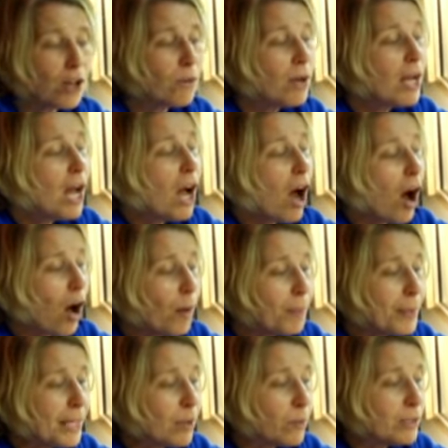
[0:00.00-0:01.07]
So all
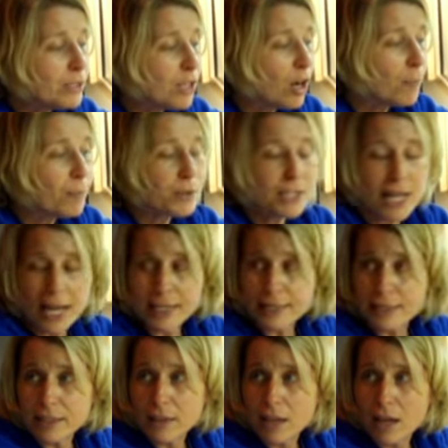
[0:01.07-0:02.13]
penguins are
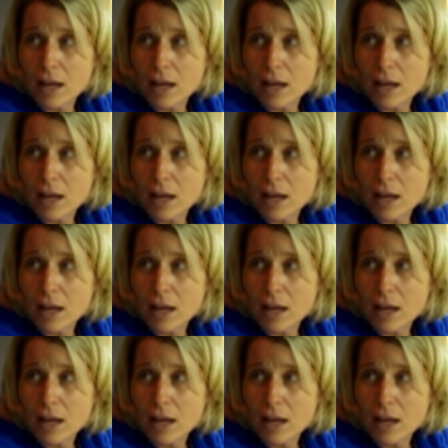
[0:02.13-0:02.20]
protected